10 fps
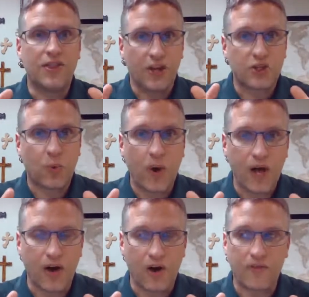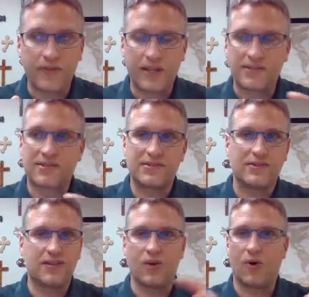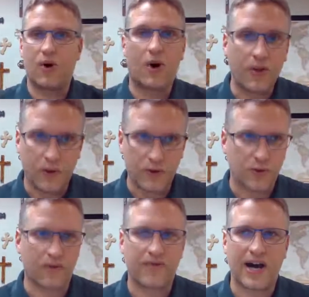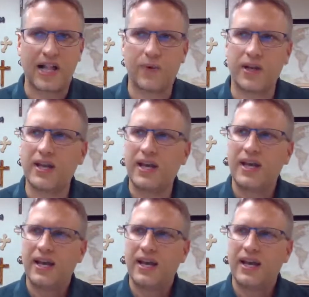the 12, it's all those who are following.